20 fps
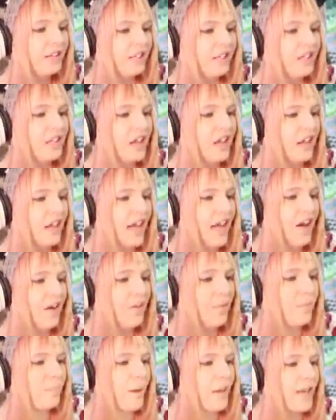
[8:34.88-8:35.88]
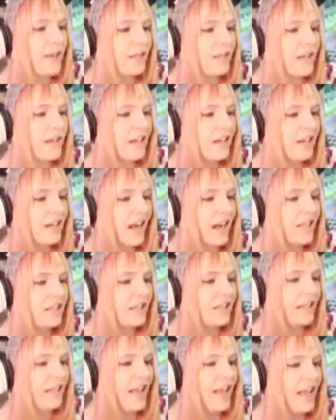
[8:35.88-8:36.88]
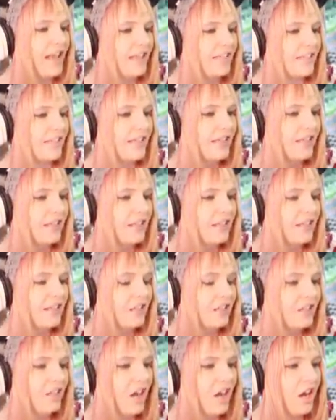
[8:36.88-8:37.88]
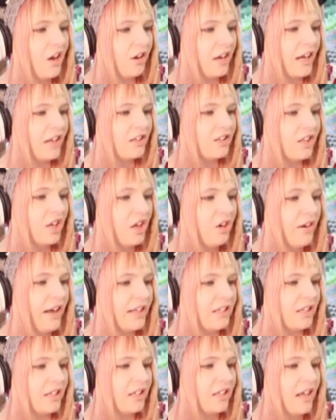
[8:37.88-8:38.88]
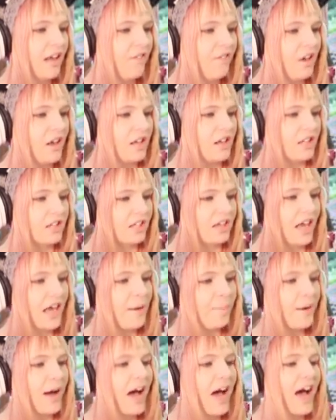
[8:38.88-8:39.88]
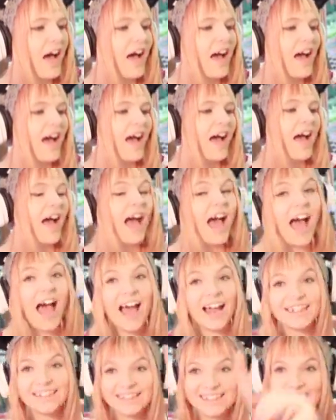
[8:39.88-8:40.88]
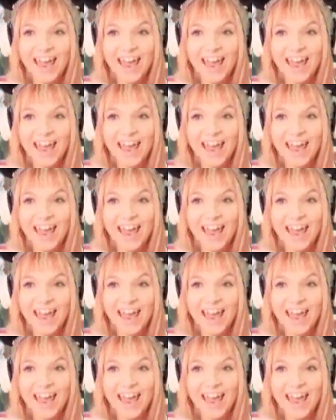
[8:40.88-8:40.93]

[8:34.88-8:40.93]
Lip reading: Just look how amazing dancing is. You can do it if you just keep on